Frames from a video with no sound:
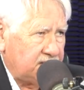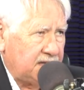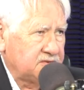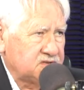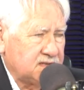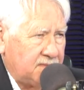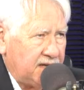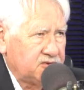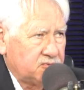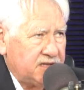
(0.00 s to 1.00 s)
Now, there's some
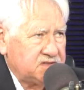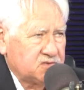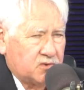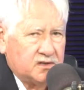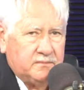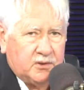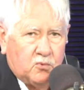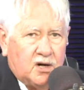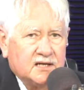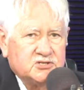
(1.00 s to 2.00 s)
other races we're going to be
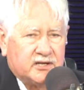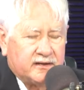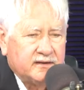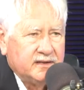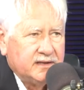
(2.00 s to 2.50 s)
watching,